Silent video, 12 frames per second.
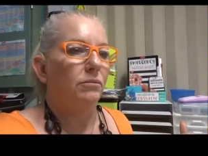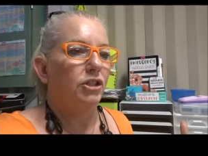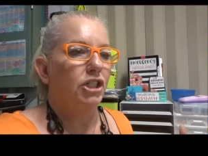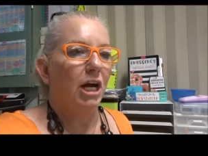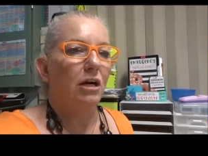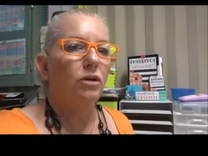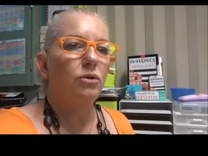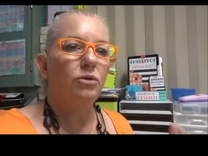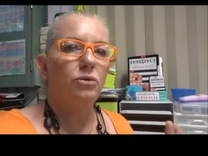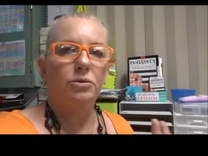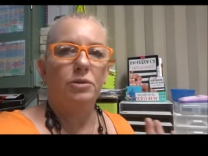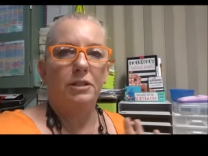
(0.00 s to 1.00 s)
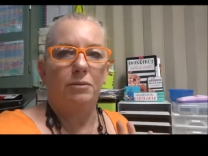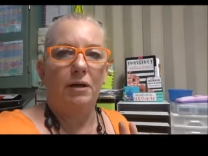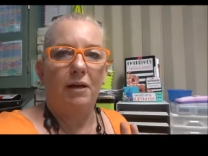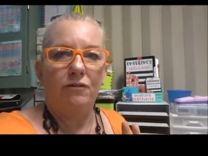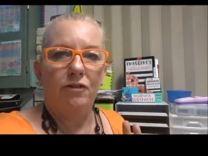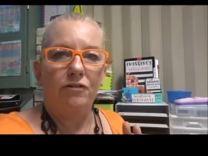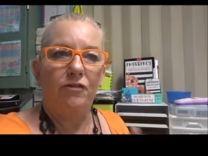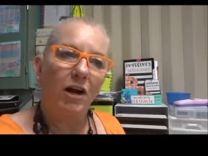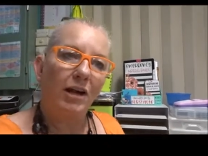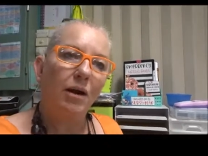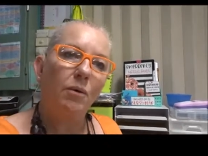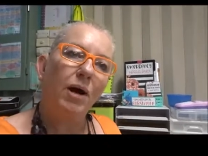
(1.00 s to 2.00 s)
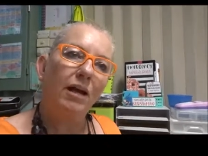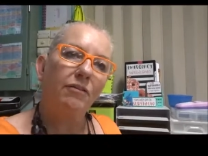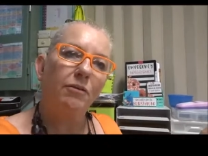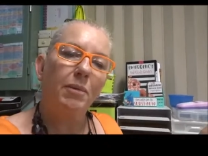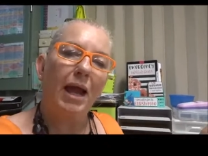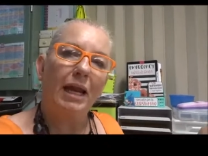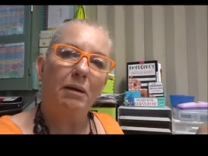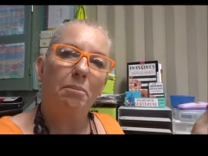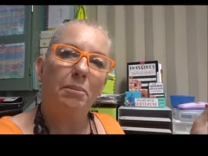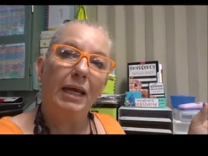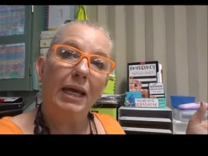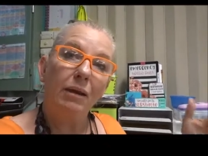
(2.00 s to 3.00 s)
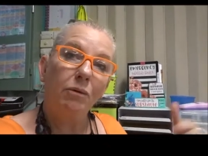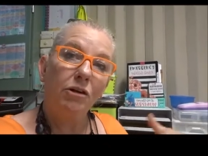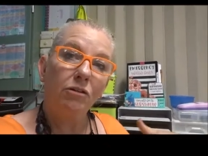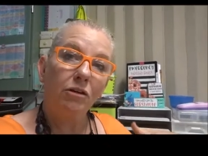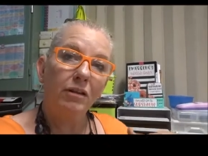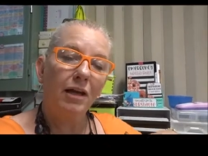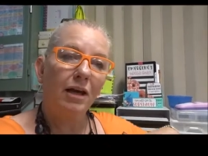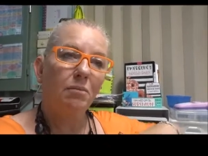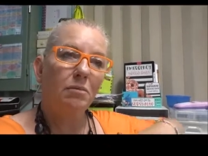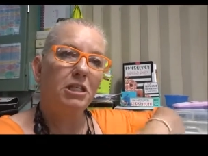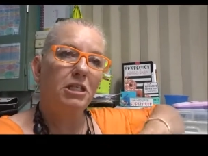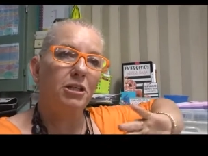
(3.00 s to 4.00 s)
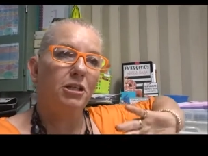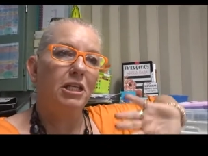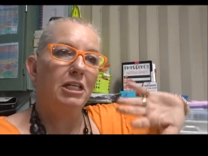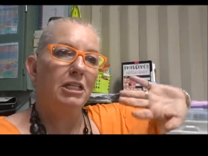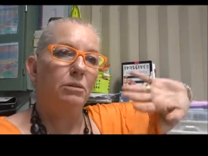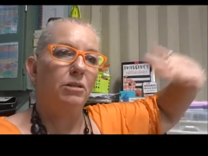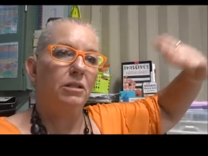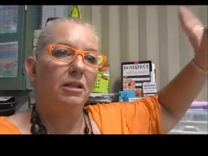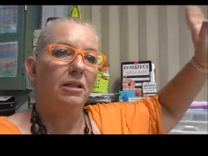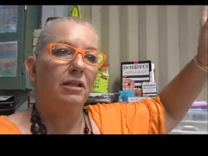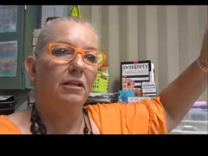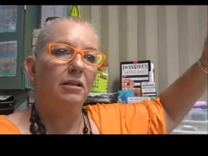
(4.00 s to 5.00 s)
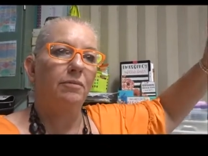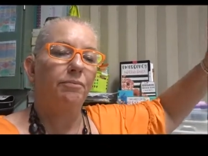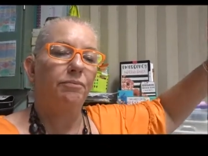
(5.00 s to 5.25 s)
jungles, and we have to find our way from A to B when you're in the army. So this was a little